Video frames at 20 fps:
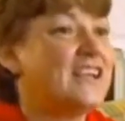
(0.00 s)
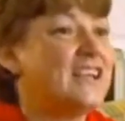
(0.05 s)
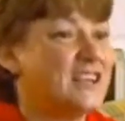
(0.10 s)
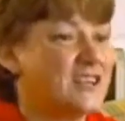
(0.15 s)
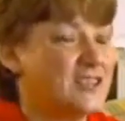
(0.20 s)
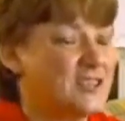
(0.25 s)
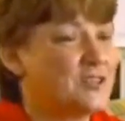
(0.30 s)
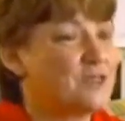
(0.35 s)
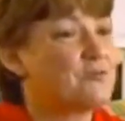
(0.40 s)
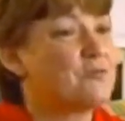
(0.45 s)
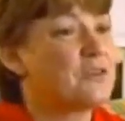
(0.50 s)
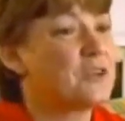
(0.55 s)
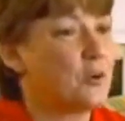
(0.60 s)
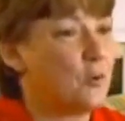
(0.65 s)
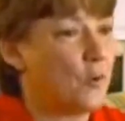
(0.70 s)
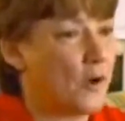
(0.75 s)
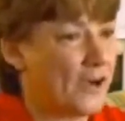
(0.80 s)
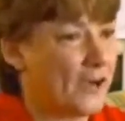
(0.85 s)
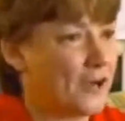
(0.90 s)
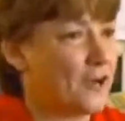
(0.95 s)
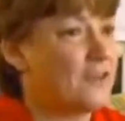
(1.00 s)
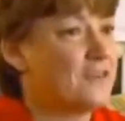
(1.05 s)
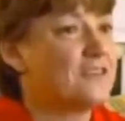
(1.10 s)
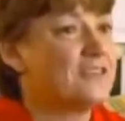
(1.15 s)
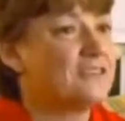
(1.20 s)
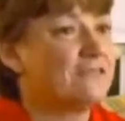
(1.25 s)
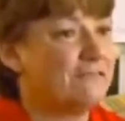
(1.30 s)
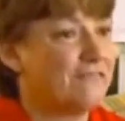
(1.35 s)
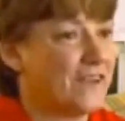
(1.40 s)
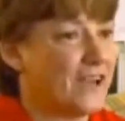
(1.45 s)
is
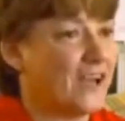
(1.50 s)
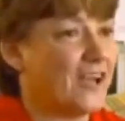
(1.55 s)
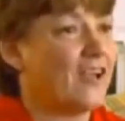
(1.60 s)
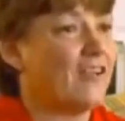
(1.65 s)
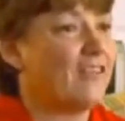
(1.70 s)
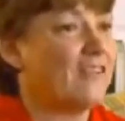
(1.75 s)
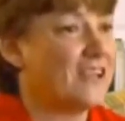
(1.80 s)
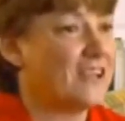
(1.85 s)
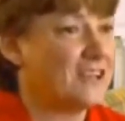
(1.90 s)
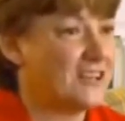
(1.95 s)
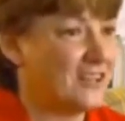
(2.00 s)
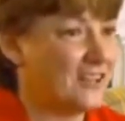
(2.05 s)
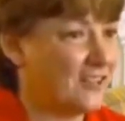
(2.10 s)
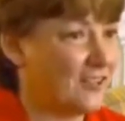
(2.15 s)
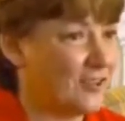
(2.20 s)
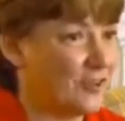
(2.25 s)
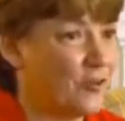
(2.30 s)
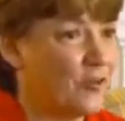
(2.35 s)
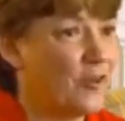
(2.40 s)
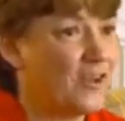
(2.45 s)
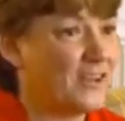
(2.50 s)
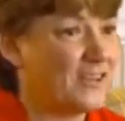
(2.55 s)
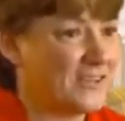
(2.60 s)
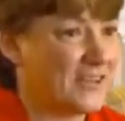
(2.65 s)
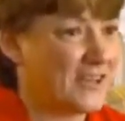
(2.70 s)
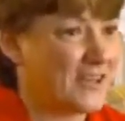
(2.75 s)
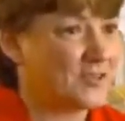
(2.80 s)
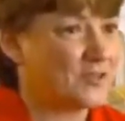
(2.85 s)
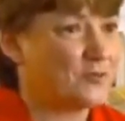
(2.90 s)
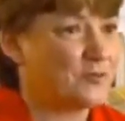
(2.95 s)
required to file an Illinois
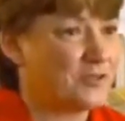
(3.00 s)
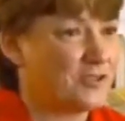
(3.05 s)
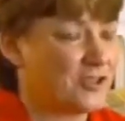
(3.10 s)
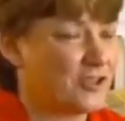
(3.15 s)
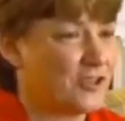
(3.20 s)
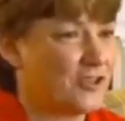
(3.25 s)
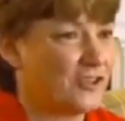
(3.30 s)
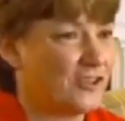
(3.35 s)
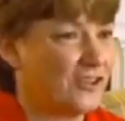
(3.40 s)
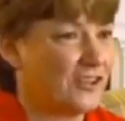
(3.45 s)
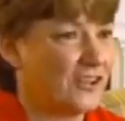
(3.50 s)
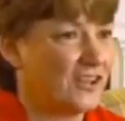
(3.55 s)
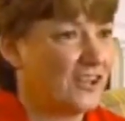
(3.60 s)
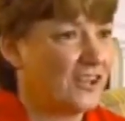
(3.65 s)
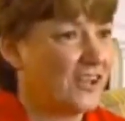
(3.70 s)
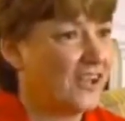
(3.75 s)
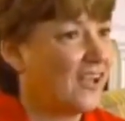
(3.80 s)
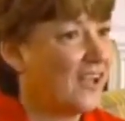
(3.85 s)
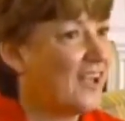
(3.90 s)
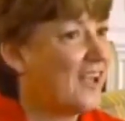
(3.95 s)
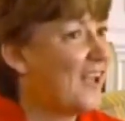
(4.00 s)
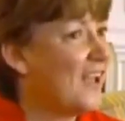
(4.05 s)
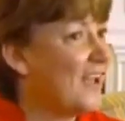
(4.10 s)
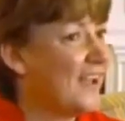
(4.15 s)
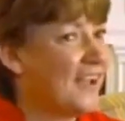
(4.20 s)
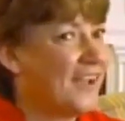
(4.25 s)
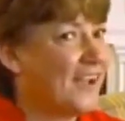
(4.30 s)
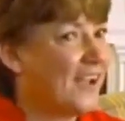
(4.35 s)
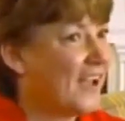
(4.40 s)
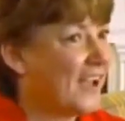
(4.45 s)
tax return.
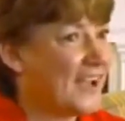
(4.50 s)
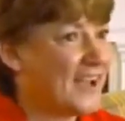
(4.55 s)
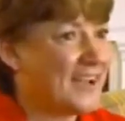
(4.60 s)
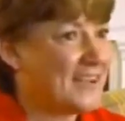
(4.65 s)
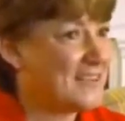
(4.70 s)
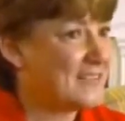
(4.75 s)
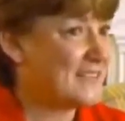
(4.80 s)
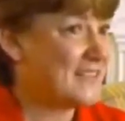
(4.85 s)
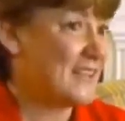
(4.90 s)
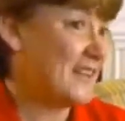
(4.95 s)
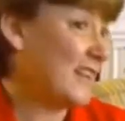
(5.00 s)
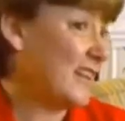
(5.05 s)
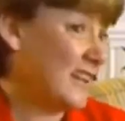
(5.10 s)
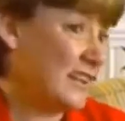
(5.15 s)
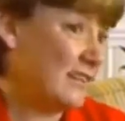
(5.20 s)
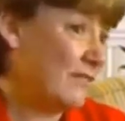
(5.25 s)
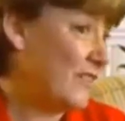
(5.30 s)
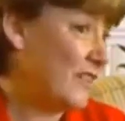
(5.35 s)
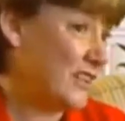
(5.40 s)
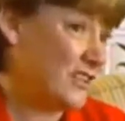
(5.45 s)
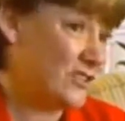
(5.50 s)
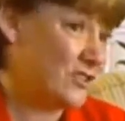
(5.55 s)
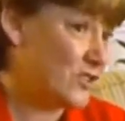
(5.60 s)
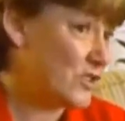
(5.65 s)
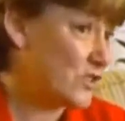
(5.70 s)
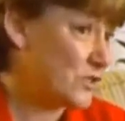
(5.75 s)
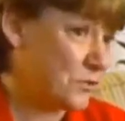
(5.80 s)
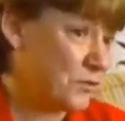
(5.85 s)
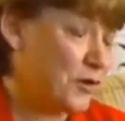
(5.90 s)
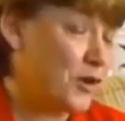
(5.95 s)
I said, if it
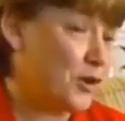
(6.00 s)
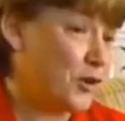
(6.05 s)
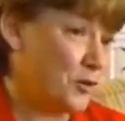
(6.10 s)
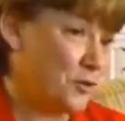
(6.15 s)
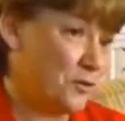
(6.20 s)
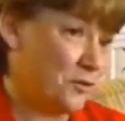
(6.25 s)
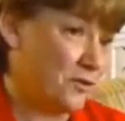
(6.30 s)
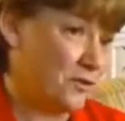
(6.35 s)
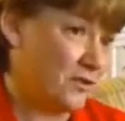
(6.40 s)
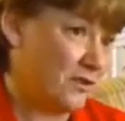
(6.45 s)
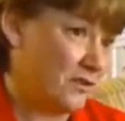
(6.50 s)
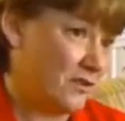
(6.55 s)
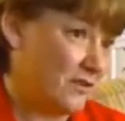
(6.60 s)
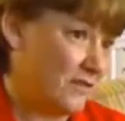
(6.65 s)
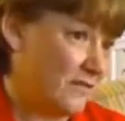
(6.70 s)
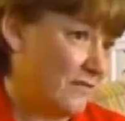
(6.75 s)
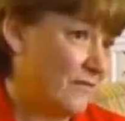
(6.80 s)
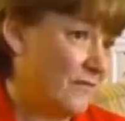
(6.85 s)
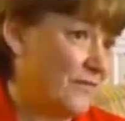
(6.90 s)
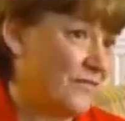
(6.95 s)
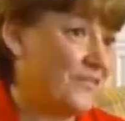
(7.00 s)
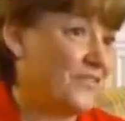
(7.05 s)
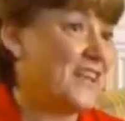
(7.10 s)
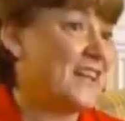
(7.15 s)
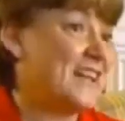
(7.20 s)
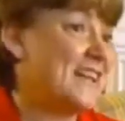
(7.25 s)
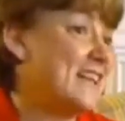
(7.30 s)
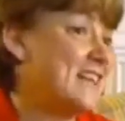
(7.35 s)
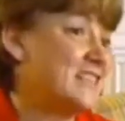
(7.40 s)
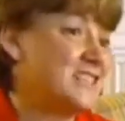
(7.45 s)
is true
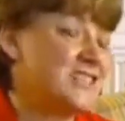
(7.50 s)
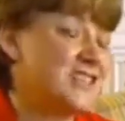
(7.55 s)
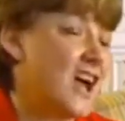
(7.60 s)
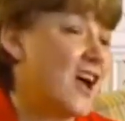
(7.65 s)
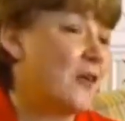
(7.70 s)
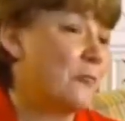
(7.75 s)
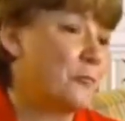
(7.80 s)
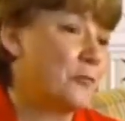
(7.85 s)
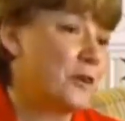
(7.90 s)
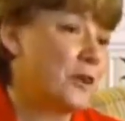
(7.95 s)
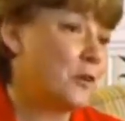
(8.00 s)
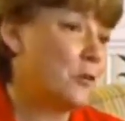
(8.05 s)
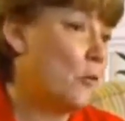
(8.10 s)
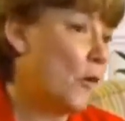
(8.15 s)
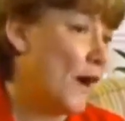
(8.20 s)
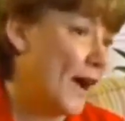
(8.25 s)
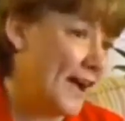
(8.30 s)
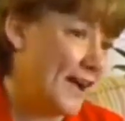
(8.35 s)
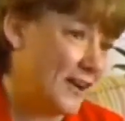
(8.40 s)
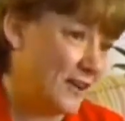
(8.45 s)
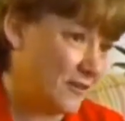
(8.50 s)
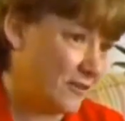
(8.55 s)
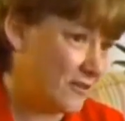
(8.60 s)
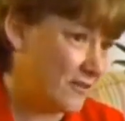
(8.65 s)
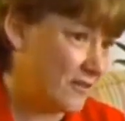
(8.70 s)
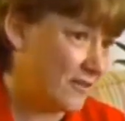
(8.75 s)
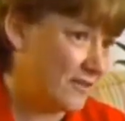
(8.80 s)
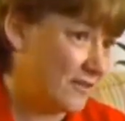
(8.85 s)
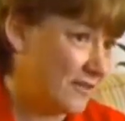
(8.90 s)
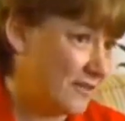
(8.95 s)
that he's not
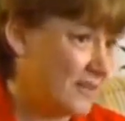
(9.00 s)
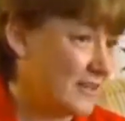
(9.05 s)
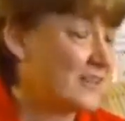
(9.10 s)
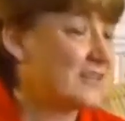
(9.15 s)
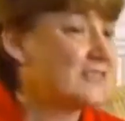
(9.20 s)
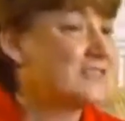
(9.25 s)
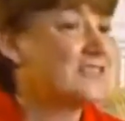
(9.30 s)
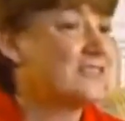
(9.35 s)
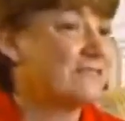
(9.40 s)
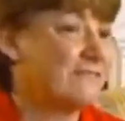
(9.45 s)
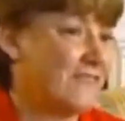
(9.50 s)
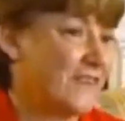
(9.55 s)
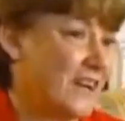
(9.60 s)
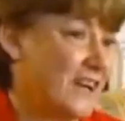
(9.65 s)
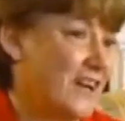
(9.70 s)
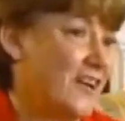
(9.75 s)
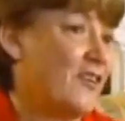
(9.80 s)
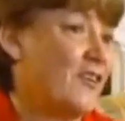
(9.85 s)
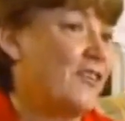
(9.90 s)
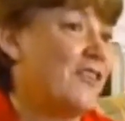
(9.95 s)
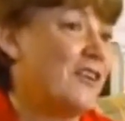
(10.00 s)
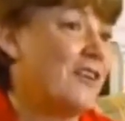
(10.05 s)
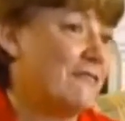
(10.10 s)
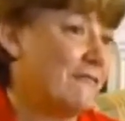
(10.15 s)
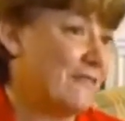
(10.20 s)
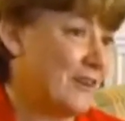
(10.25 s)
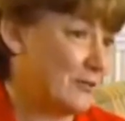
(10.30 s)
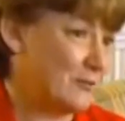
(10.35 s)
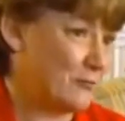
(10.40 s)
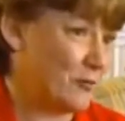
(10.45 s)
required to file a
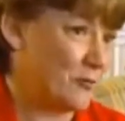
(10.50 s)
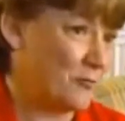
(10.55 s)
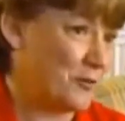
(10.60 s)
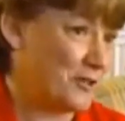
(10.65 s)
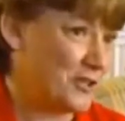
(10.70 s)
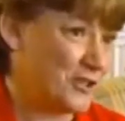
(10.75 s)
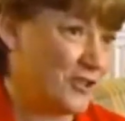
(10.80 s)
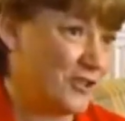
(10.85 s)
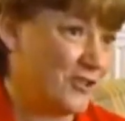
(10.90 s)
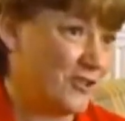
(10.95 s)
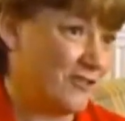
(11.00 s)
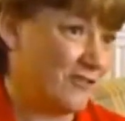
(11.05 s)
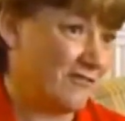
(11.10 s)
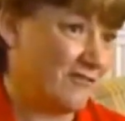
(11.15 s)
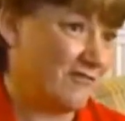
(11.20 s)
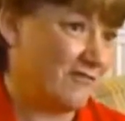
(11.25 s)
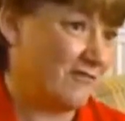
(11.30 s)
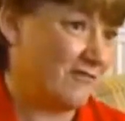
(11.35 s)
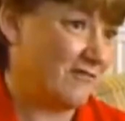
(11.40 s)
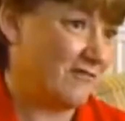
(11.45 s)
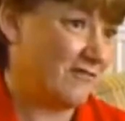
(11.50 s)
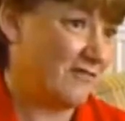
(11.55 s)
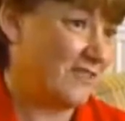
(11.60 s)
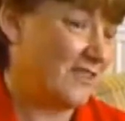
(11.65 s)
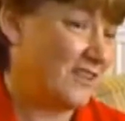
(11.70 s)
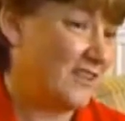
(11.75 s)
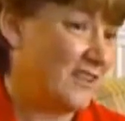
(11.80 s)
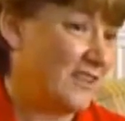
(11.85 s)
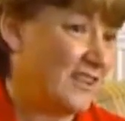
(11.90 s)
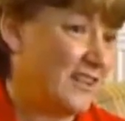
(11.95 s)
federal return,
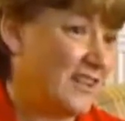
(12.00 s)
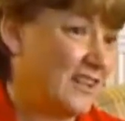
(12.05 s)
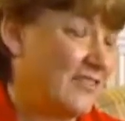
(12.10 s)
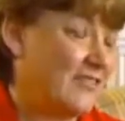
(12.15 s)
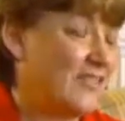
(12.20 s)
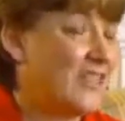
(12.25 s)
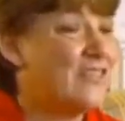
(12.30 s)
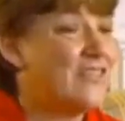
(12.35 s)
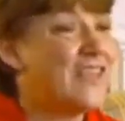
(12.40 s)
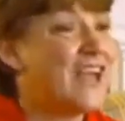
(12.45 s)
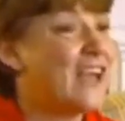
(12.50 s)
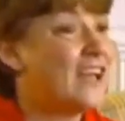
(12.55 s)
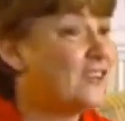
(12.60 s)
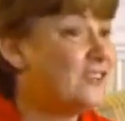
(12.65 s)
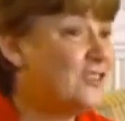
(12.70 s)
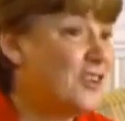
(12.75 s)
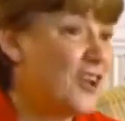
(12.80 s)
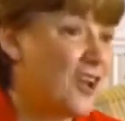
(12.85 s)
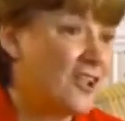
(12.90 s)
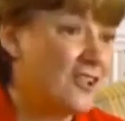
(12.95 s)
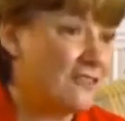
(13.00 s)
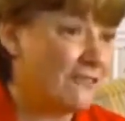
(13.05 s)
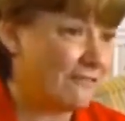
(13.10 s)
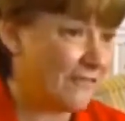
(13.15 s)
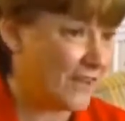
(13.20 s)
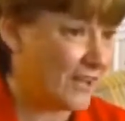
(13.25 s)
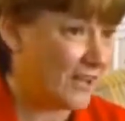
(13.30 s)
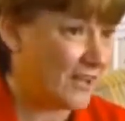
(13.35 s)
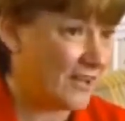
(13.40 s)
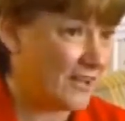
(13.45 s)
then that
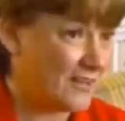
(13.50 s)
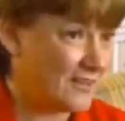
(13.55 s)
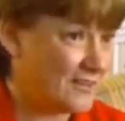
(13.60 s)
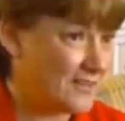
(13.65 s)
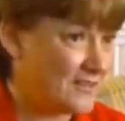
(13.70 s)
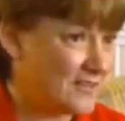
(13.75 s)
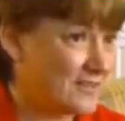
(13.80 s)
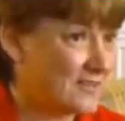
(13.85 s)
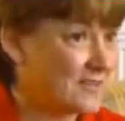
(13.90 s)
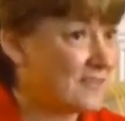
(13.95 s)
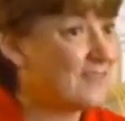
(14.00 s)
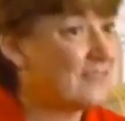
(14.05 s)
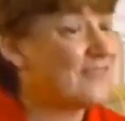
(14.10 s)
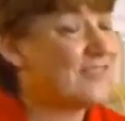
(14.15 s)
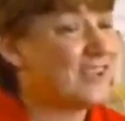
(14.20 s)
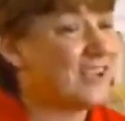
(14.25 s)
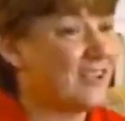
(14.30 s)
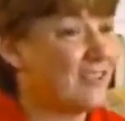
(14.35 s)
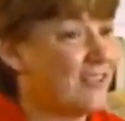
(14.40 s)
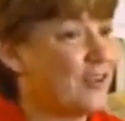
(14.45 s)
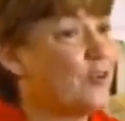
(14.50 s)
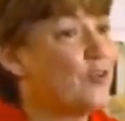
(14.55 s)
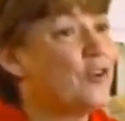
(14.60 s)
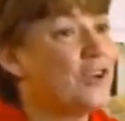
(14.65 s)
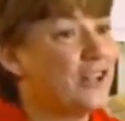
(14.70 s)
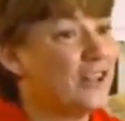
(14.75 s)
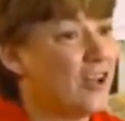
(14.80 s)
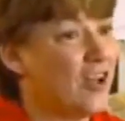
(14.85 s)
nullifies the Illinois